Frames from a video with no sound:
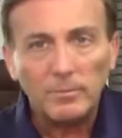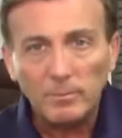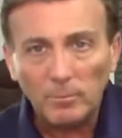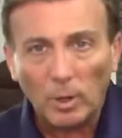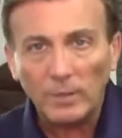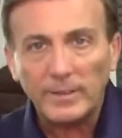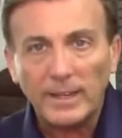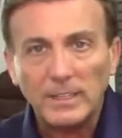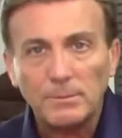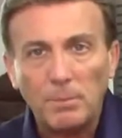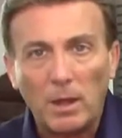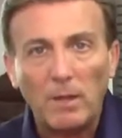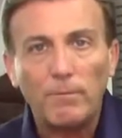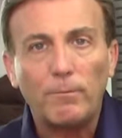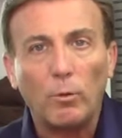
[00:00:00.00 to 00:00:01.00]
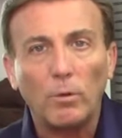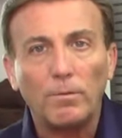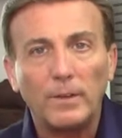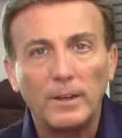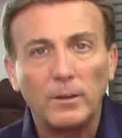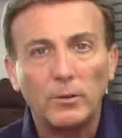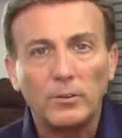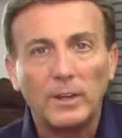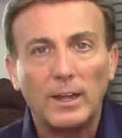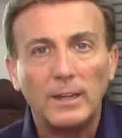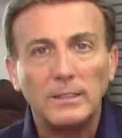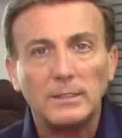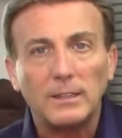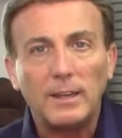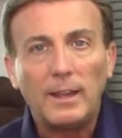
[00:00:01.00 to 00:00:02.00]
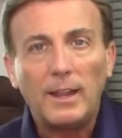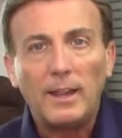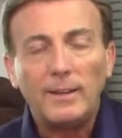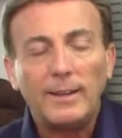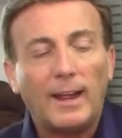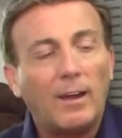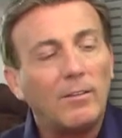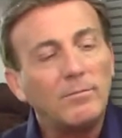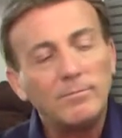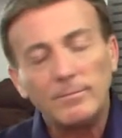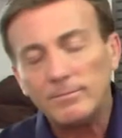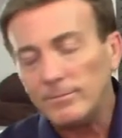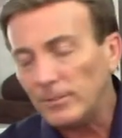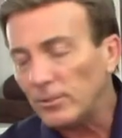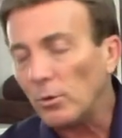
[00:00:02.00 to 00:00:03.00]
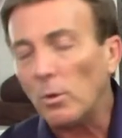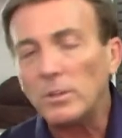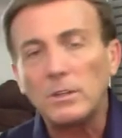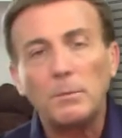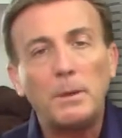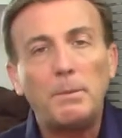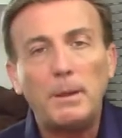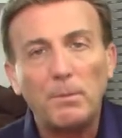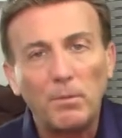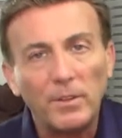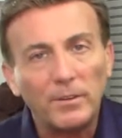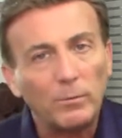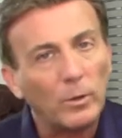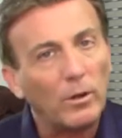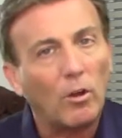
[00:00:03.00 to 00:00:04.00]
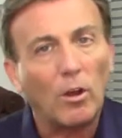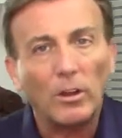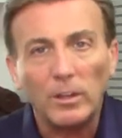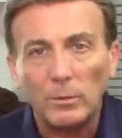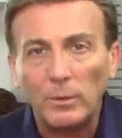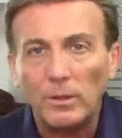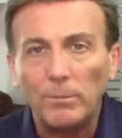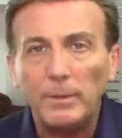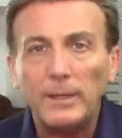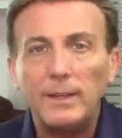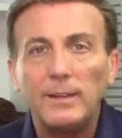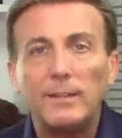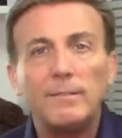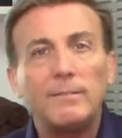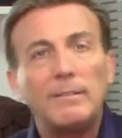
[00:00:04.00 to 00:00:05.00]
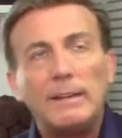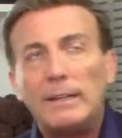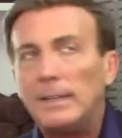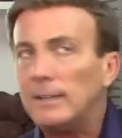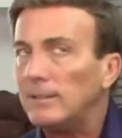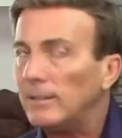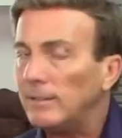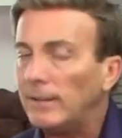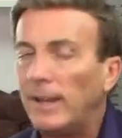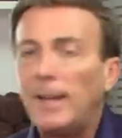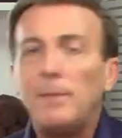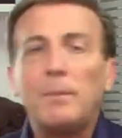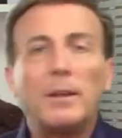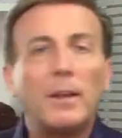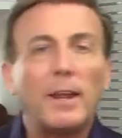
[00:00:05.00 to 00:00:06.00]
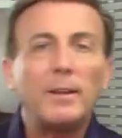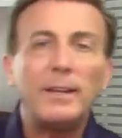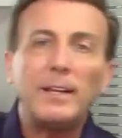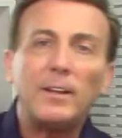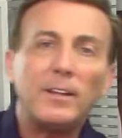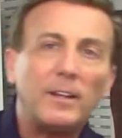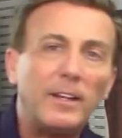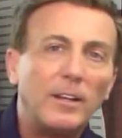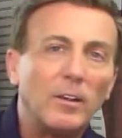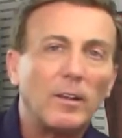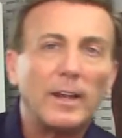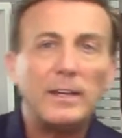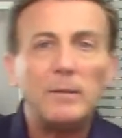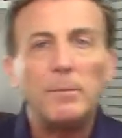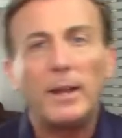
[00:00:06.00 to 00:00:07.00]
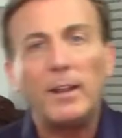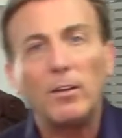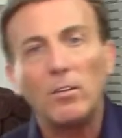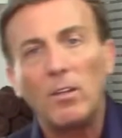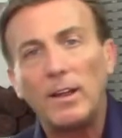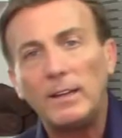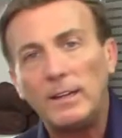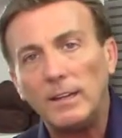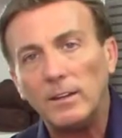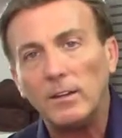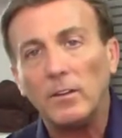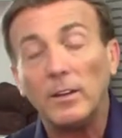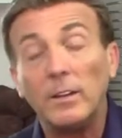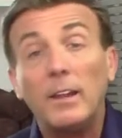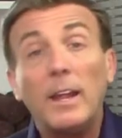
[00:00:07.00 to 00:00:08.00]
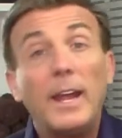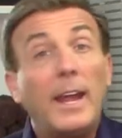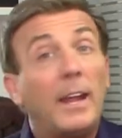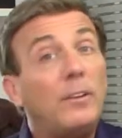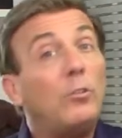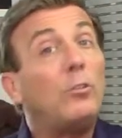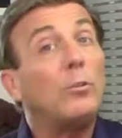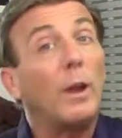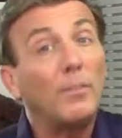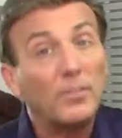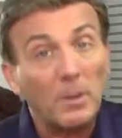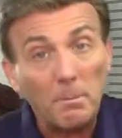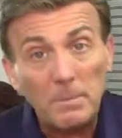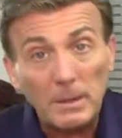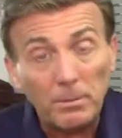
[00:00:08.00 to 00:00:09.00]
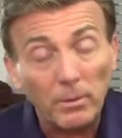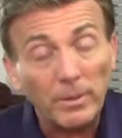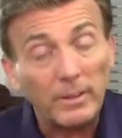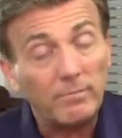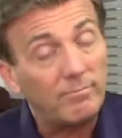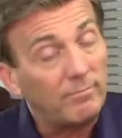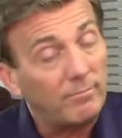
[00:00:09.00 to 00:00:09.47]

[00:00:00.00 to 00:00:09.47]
mark that spot, 4 fingers, guys. Now, there's always going to be people that want to argue with me and, hey, but I need it here, I need my hairline here. And you do have some people that,